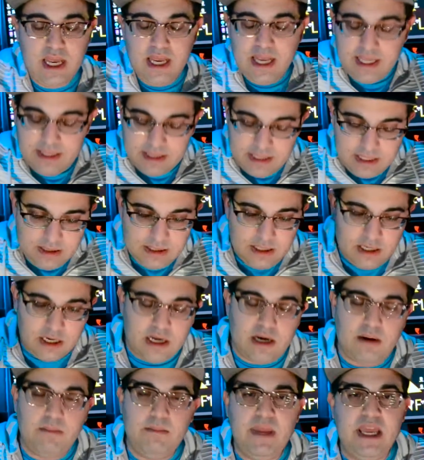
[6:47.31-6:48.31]
and then they're
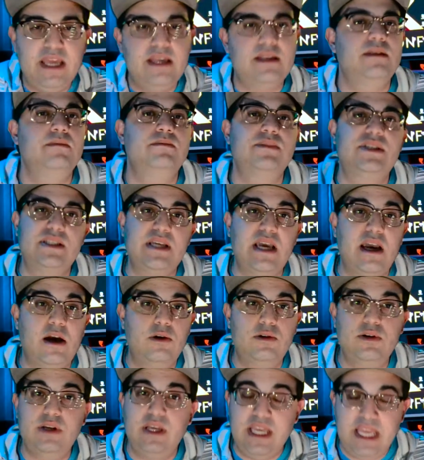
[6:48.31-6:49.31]
going to make them
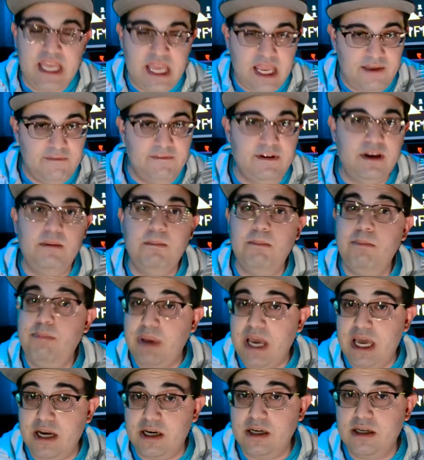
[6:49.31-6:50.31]
sound even
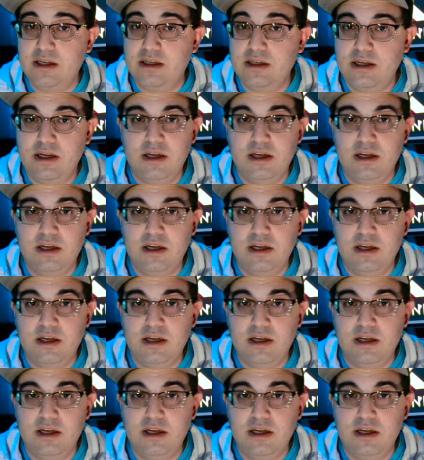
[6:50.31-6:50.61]
better.